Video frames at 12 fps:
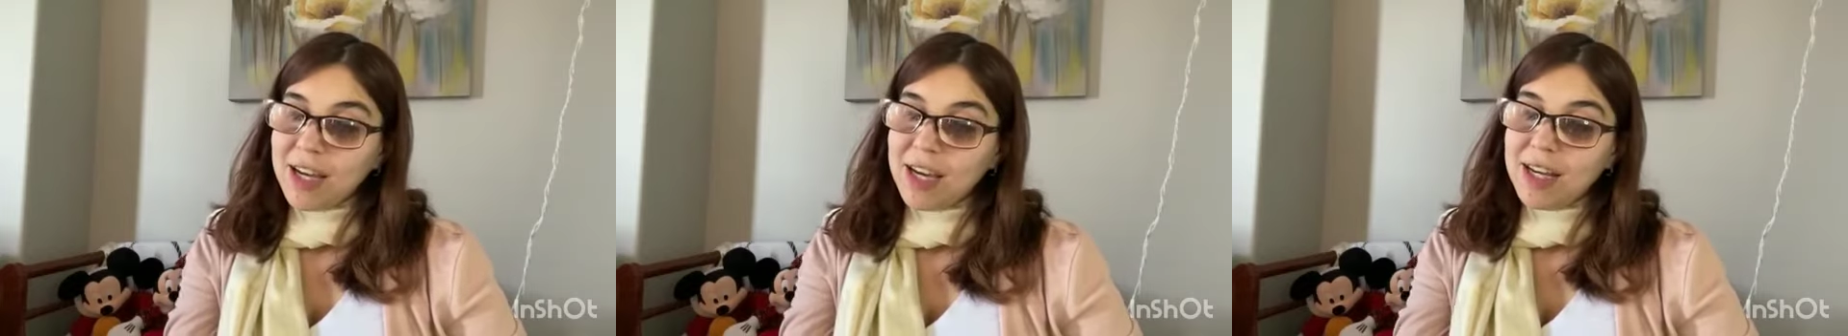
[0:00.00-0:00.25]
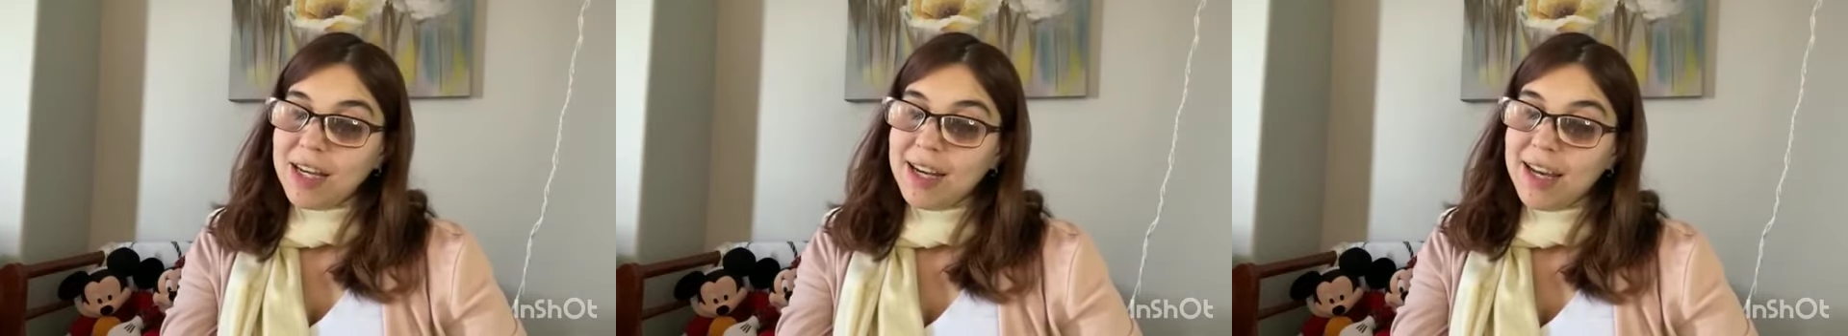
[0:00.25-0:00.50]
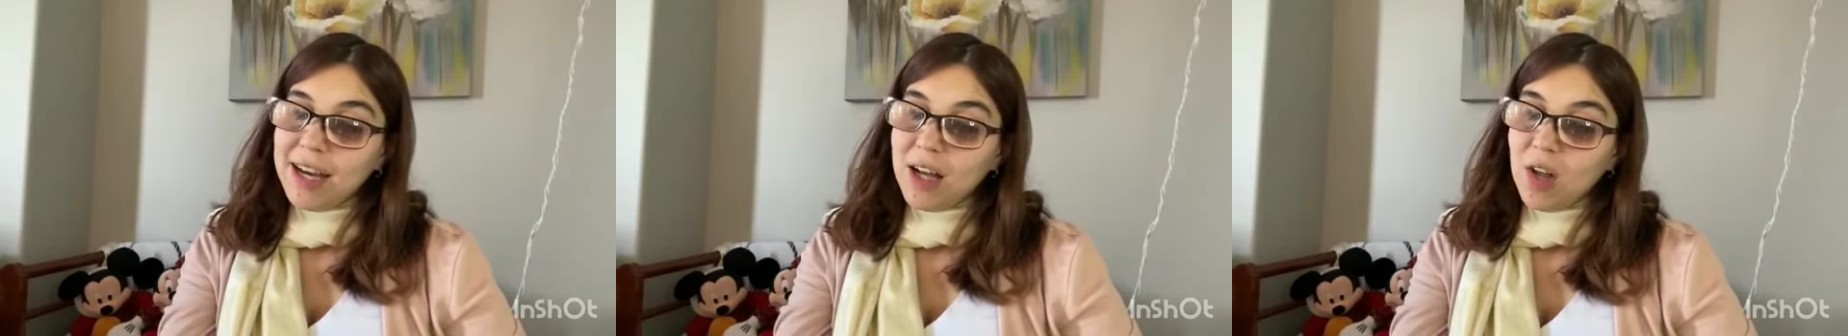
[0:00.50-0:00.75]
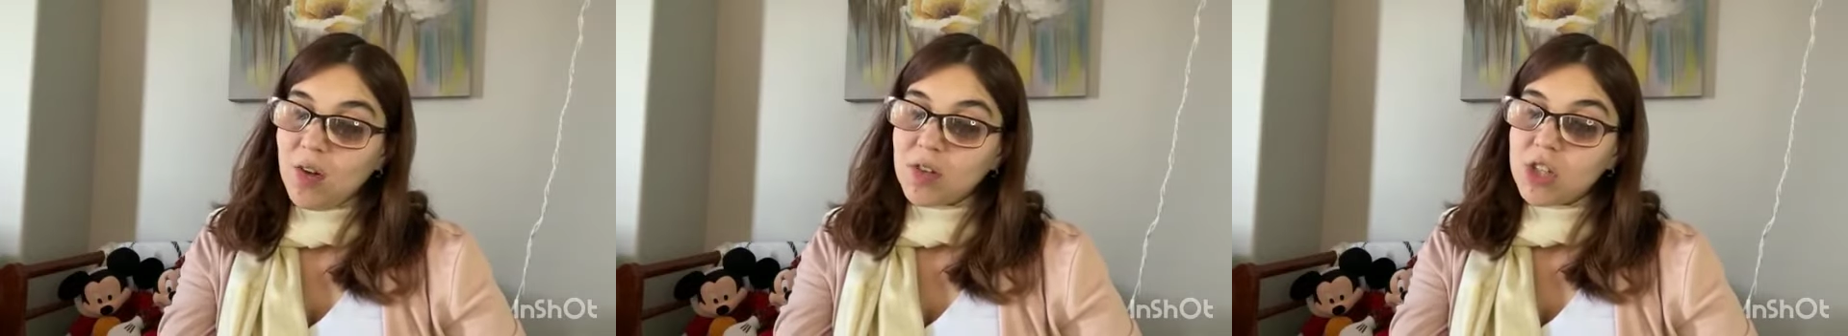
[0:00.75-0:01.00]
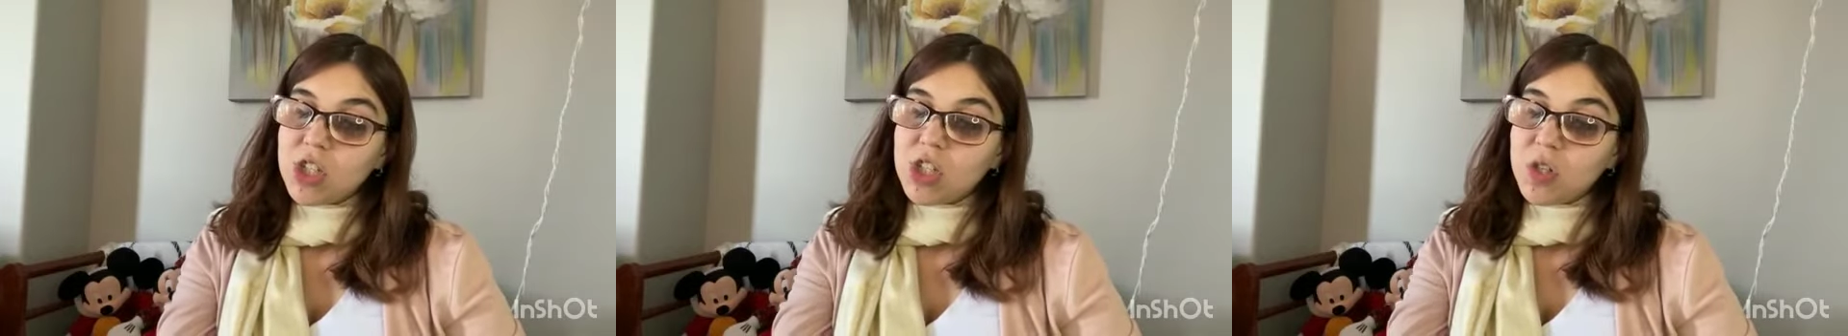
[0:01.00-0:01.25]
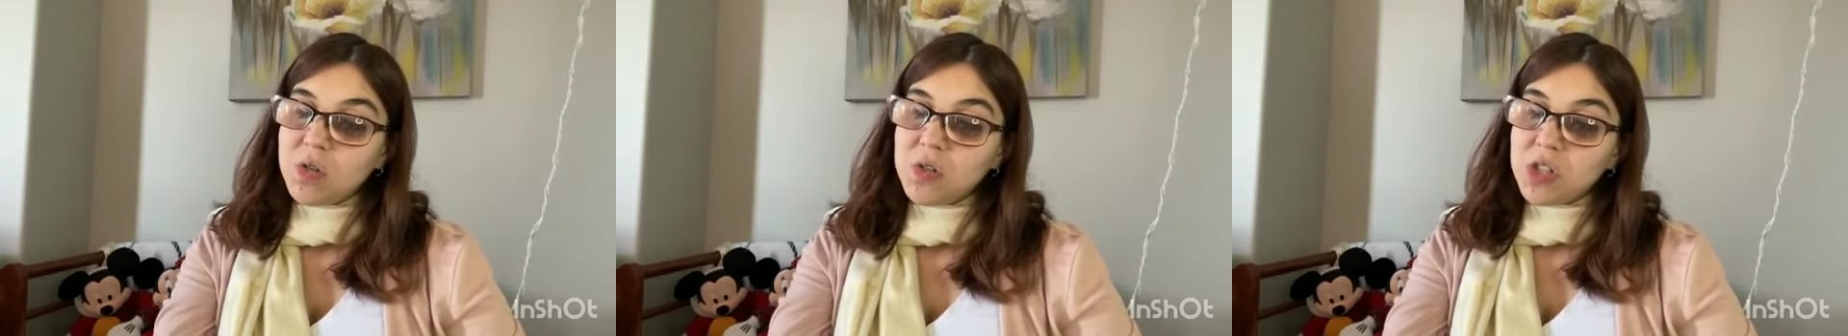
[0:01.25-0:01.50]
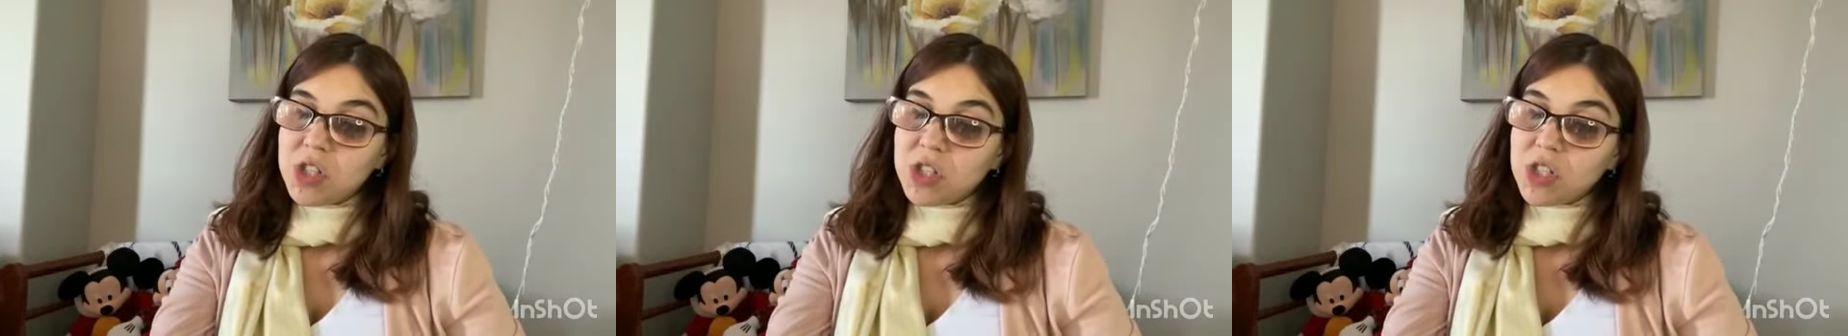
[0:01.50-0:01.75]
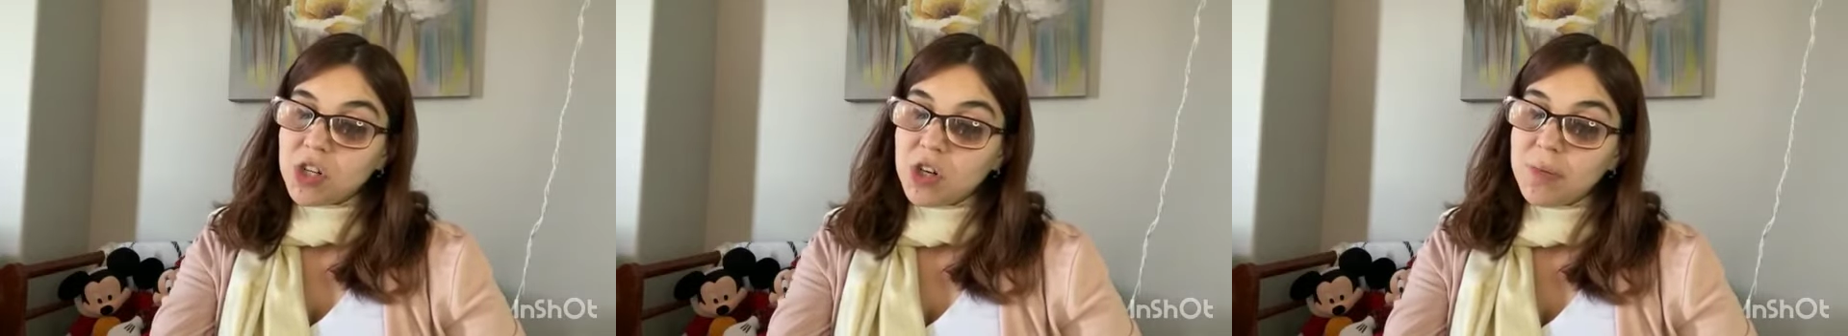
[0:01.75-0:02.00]
a noun to
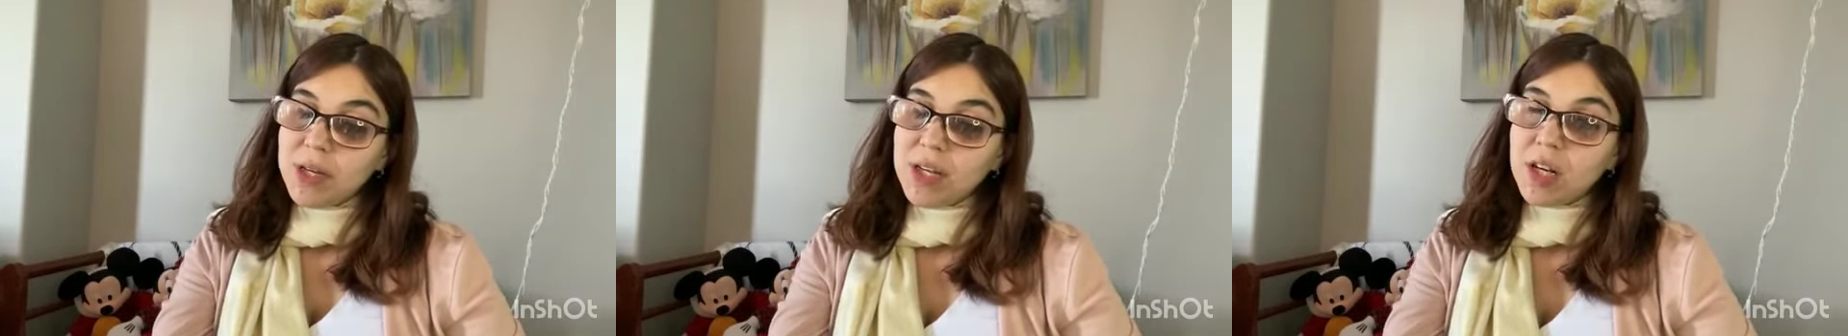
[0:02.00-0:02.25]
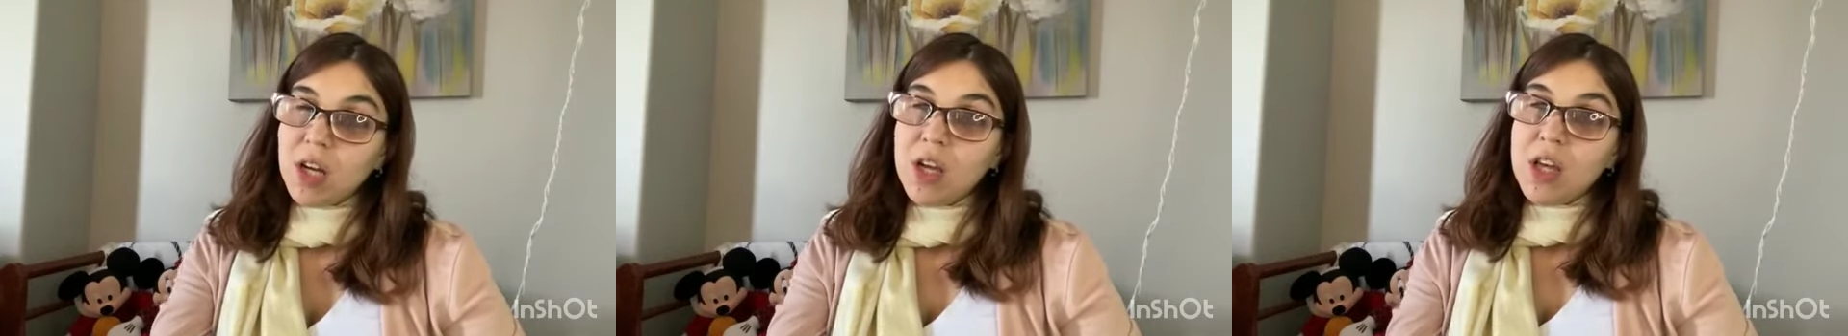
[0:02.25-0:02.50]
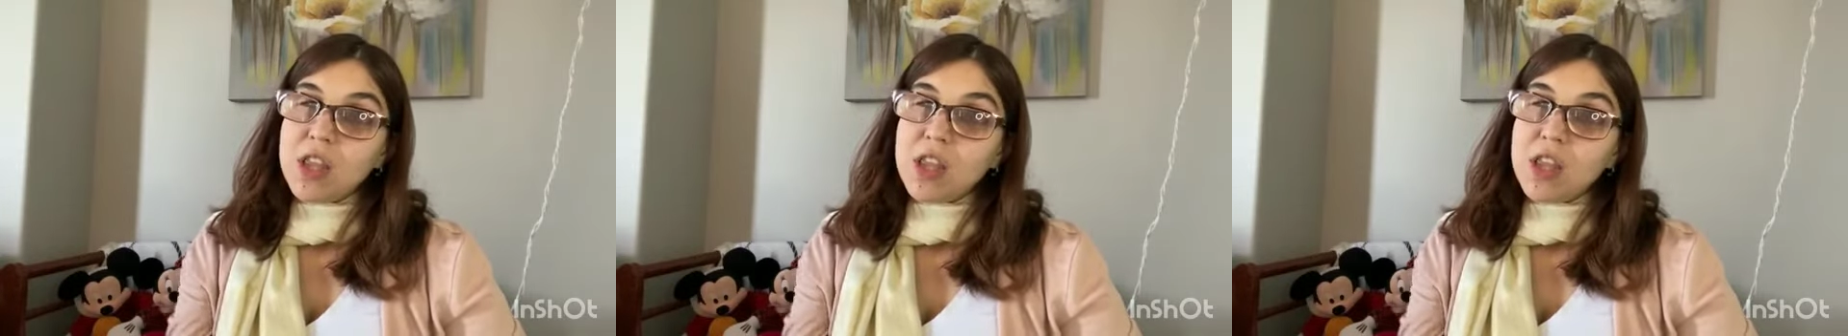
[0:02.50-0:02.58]
determine